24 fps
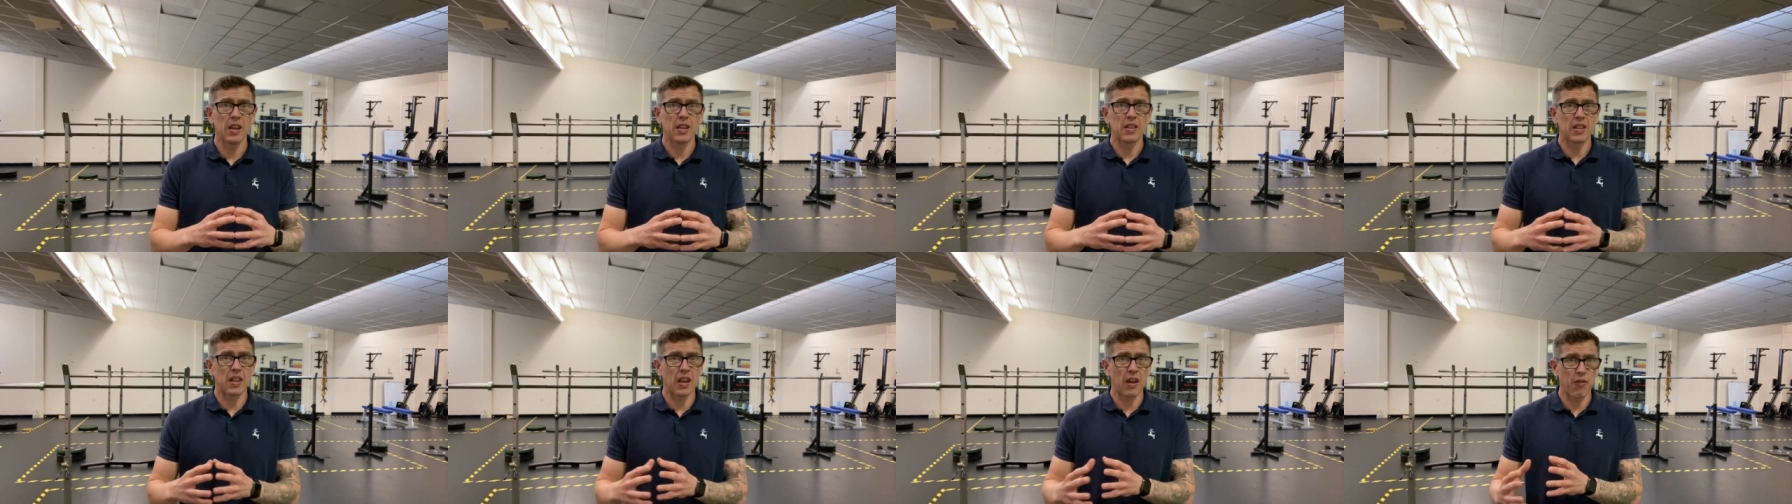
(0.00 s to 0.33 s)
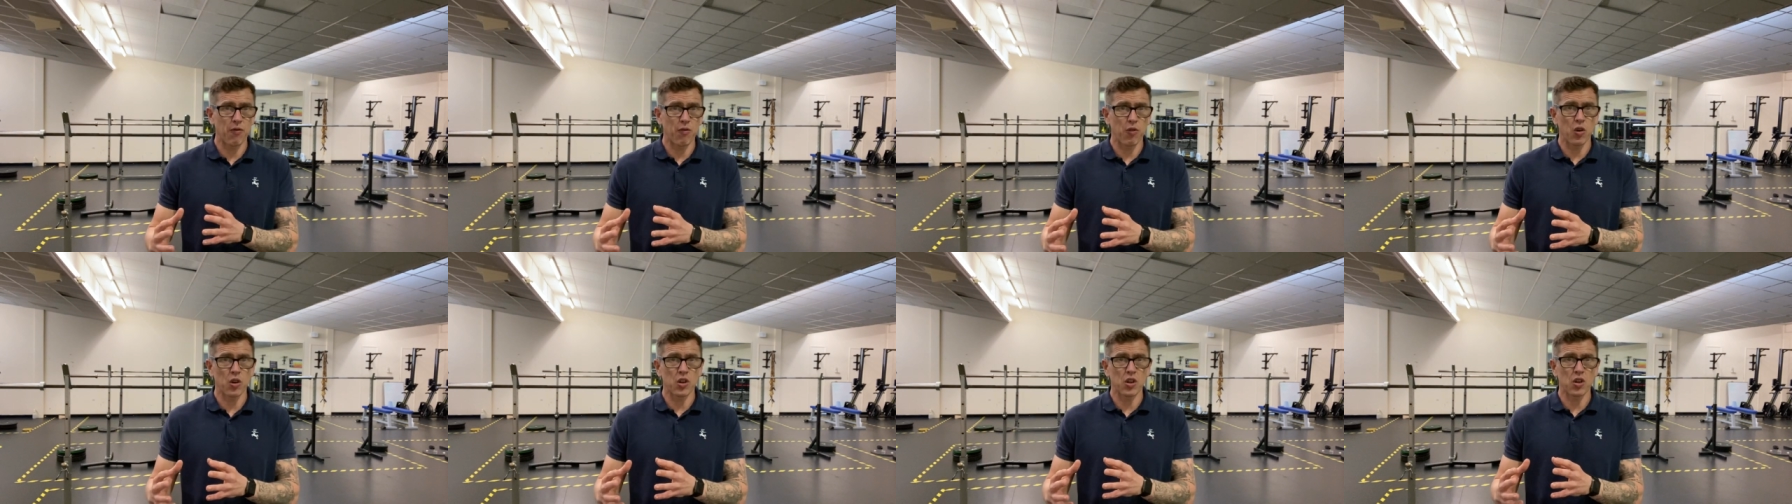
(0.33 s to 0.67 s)

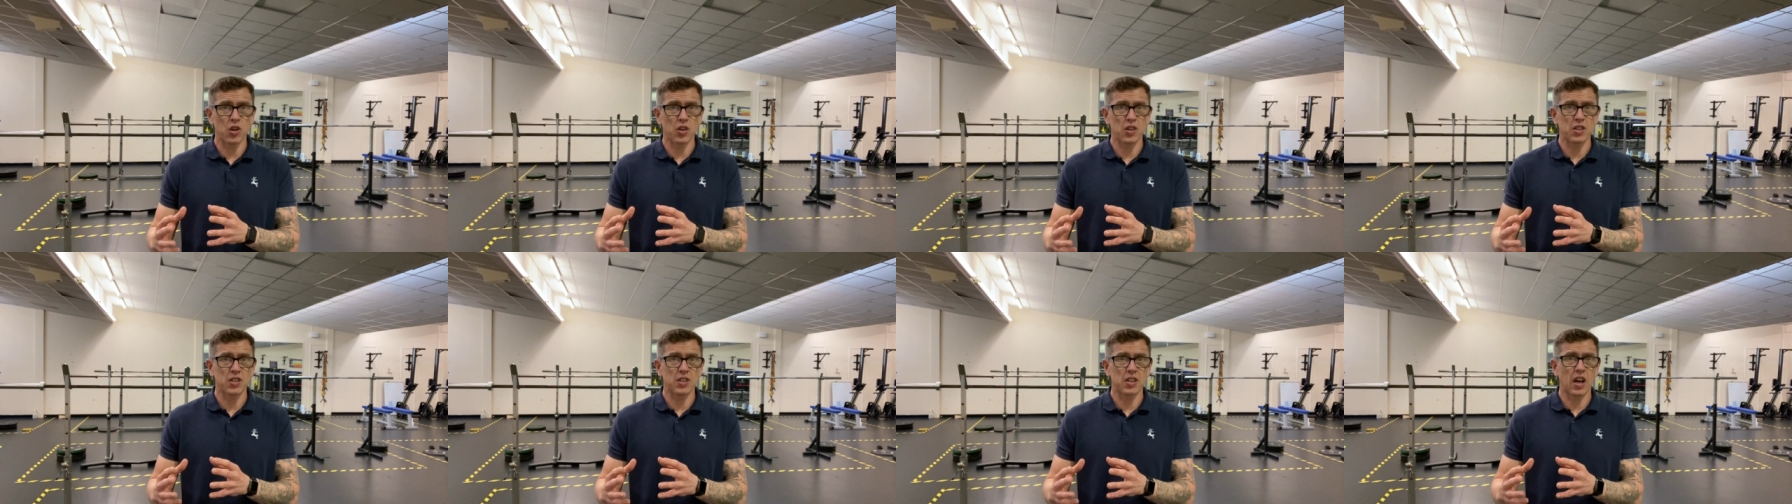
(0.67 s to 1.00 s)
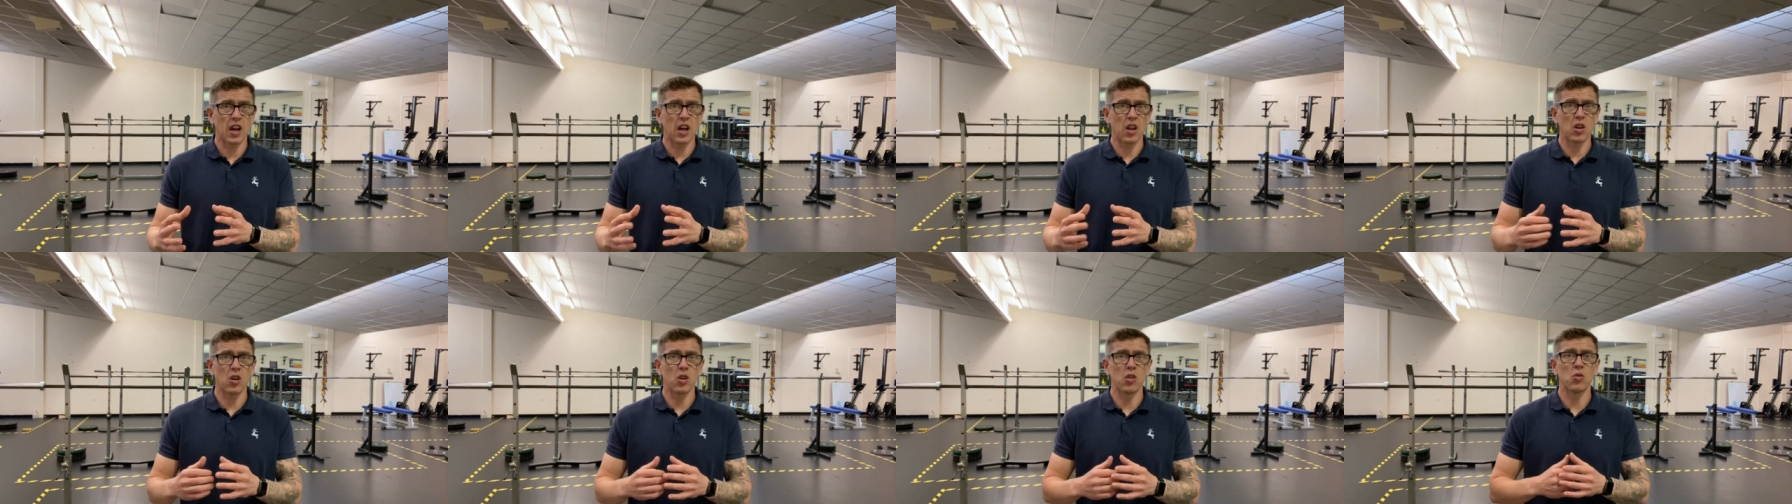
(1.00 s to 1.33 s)
Therefore, you're going to
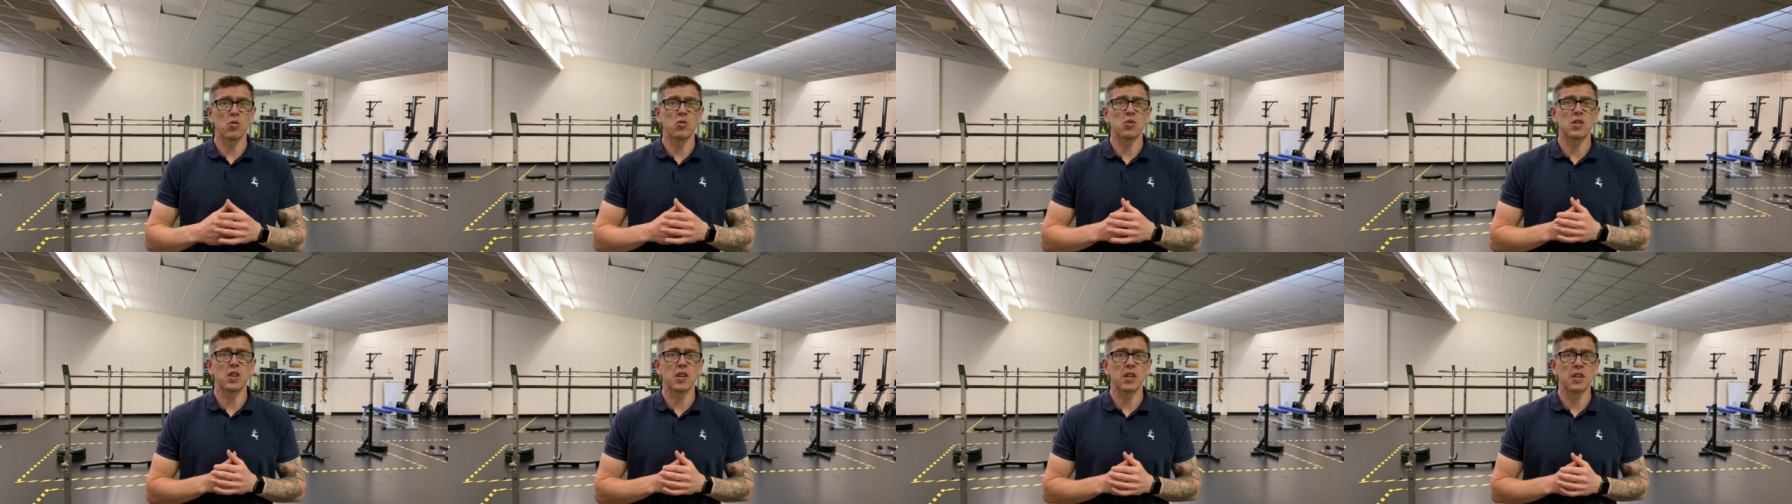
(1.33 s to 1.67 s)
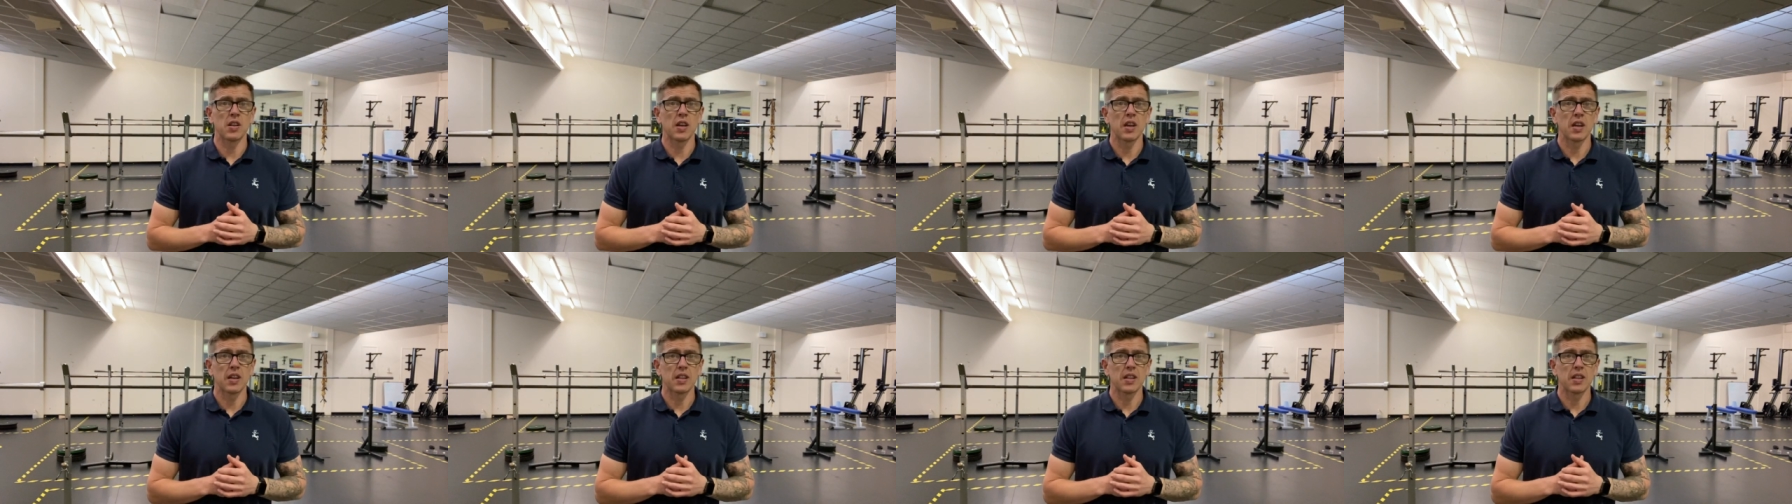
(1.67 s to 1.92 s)
start losing